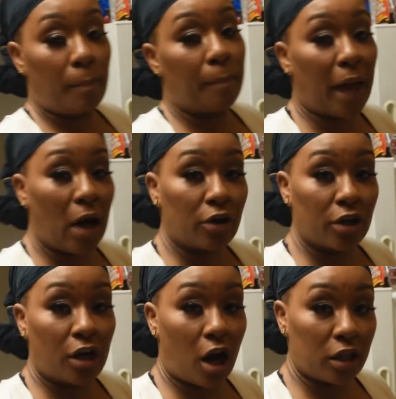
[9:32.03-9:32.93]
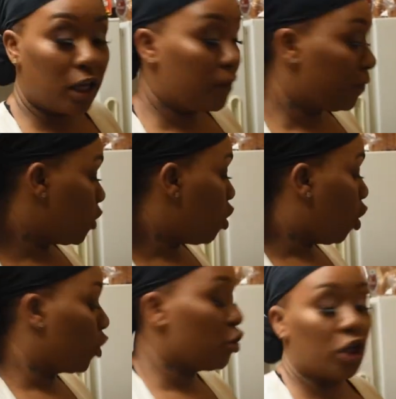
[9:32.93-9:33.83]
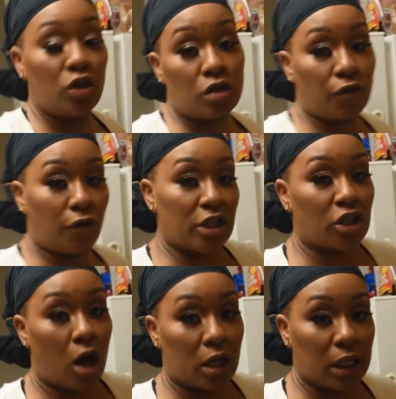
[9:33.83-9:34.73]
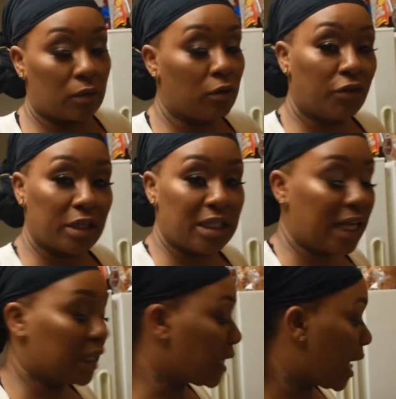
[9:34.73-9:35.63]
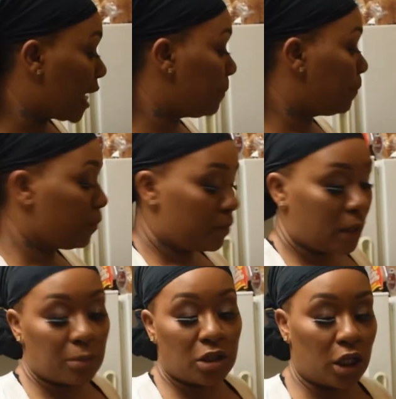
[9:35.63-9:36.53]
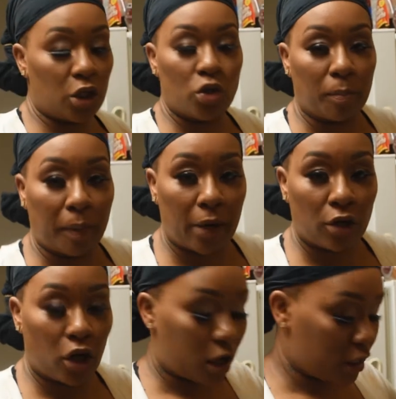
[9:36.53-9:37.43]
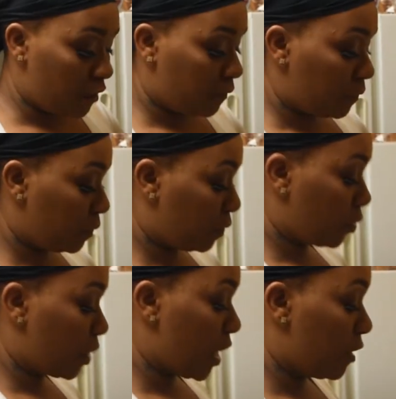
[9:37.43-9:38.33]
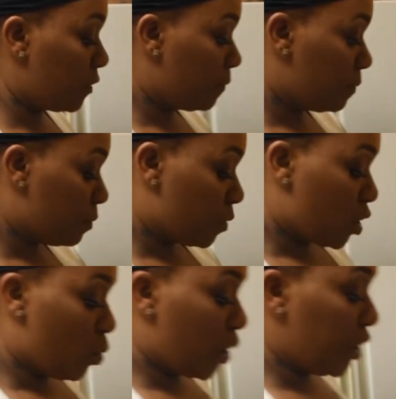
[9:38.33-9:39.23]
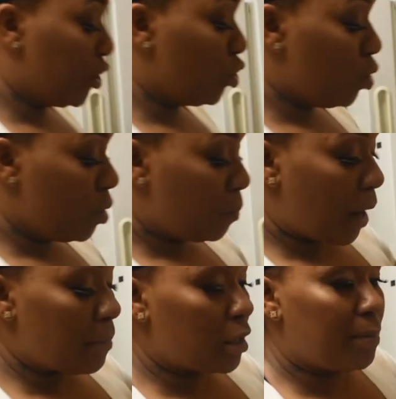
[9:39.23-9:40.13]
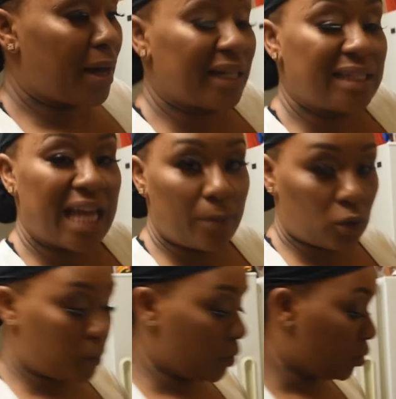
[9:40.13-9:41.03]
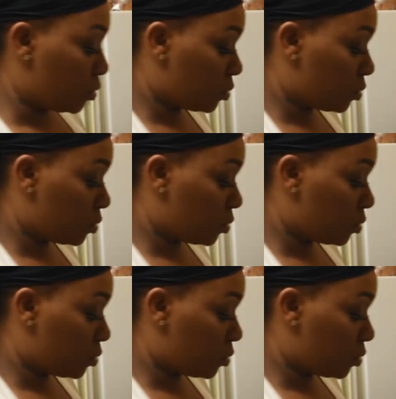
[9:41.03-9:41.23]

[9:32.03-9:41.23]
powdered garlic, or you can use fresh garlic. For the sake of time, I'm just gonna use some powdered garlic, okay? We're gonna do probably about a tablespoon.